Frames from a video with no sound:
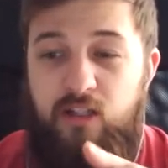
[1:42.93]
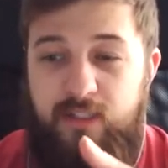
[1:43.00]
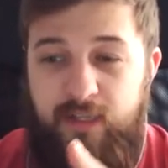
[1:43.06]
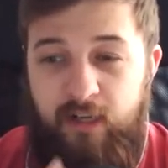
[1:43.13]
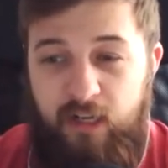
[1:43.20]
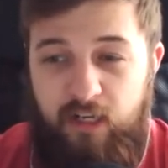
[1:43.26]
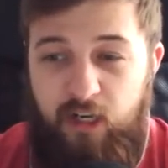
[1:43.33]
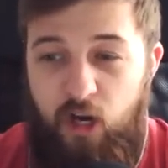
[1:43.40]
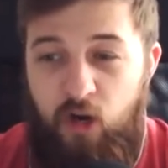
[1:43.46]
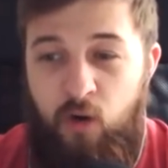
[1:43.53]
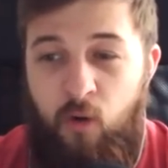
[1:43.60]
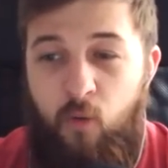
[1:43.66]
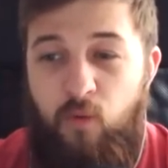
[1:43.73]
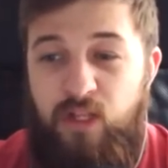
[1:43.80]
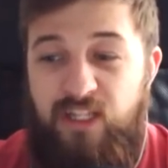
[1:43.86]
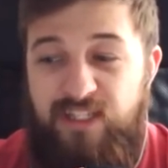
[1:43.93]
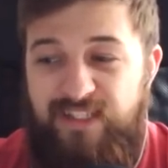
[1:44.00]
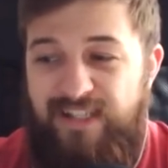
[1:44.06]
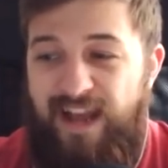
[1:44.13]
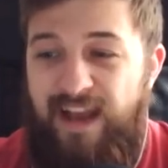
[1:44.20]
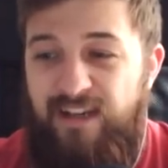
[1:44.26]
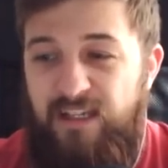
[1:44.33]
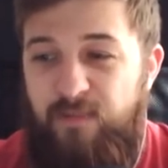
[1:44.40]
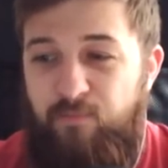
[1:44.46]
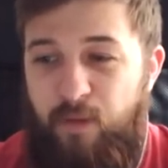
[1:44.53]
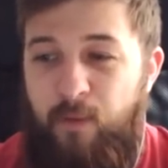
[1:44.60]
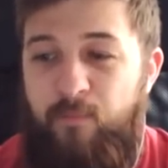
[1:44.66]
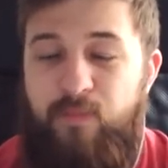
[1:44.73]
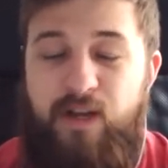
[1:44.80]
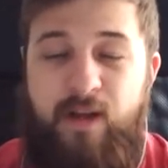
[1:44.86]
So I'm going to go with the standard
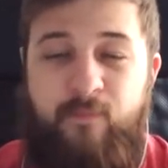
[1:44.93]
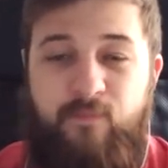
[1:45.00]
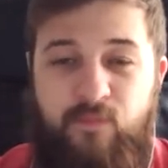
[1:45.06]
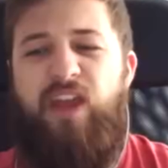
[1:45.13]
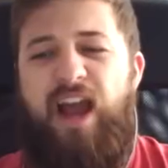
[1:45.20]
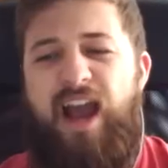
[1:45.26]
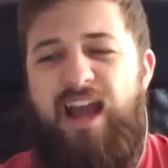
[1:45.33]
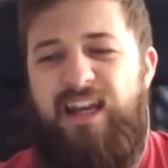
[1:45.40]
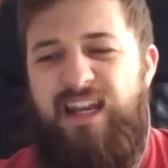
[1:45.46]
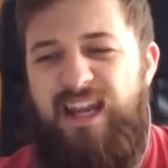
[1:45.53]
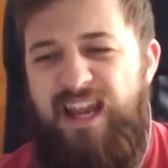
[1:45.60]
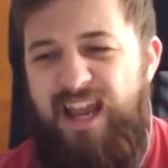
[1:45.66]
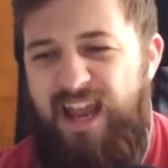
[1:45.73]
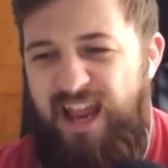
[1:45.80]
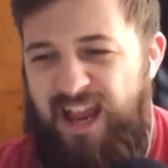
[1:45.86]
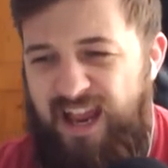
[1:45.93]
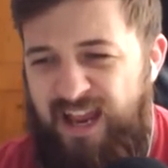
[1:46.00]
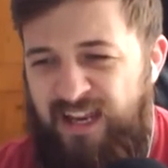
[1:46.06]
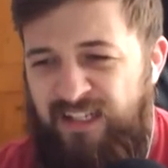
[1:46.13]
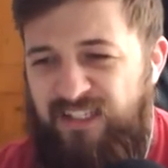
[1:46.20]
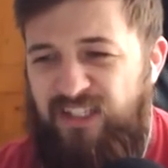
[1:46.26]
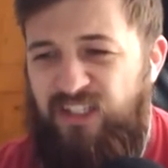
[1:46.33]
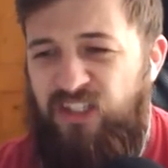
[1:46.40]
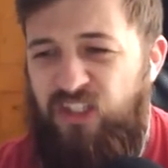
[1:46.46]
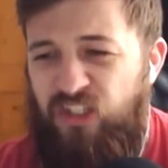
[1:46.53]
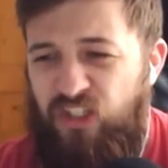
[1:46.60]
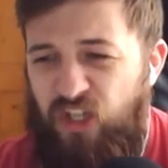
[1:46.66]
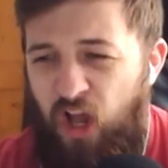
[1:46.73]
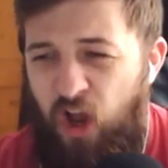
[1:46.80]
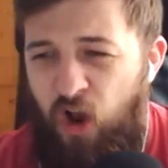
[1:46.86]
bumper. That is
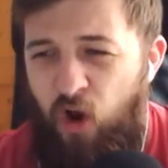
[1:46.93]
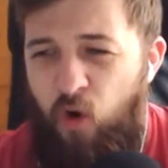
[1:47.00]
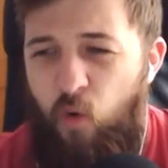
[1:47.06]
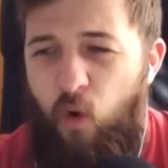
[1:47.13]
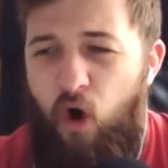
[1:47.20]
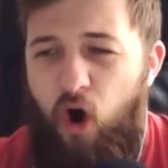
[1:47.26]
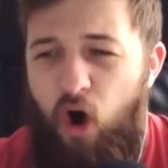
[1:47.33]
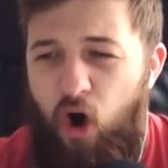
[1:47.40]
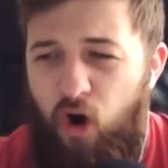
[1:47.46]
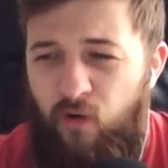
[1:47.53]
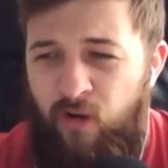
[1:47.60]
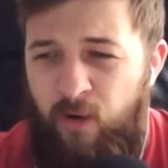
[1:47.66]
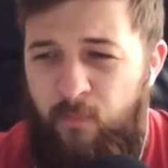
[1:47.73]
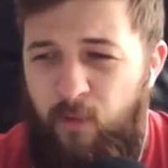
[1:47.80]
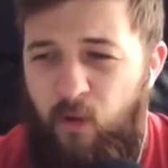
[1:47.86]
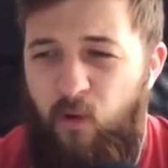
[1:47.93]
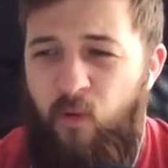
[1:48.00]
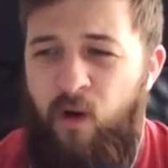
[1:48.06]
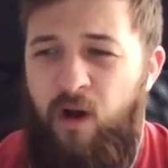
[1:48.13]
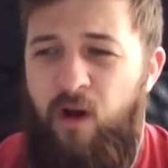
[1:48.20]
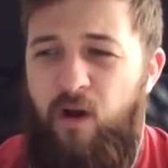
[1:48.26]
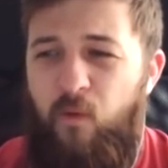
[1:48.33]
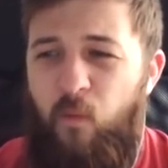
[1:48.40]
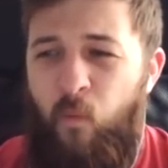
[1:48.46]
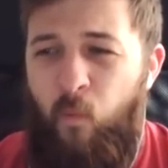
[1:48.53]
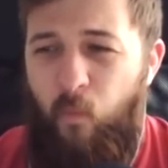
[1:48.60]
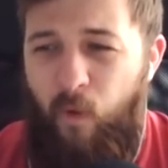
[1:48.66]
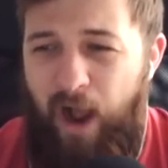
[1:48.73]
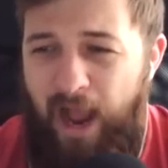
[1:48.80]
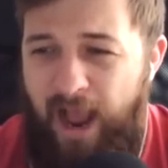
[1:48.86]
so horrible.
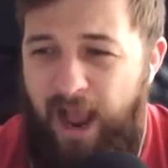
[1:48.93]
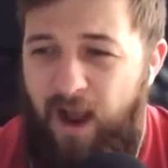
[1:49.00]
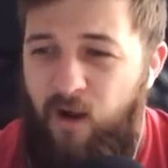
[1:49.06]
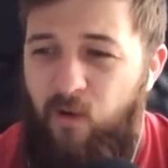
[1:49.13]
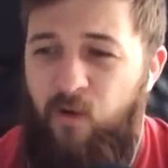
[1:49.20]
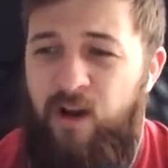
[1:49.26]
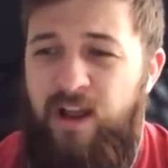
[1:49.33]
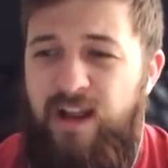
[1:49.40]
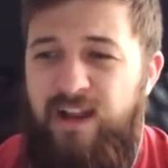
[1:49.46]
Wow.